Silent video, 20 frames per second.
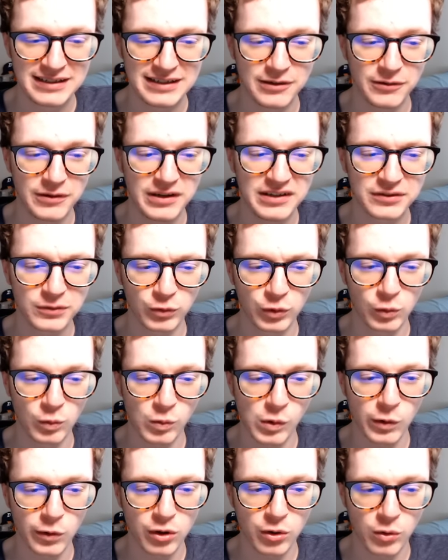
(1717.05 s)
He's a real
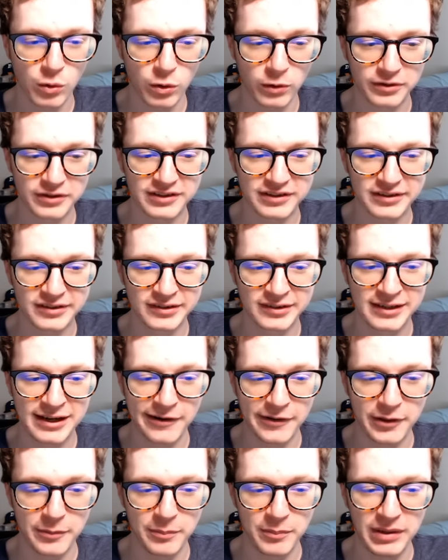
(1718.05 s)
workhorse
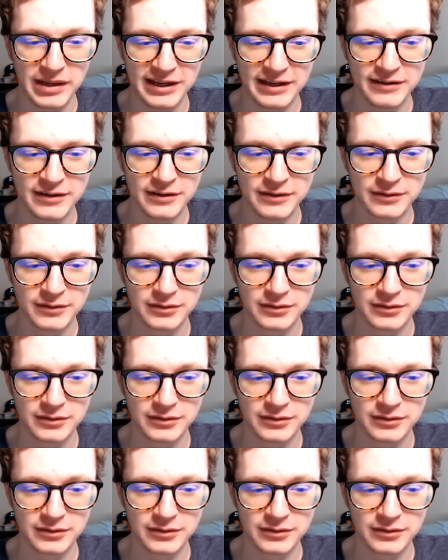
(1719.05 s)
out of the pen.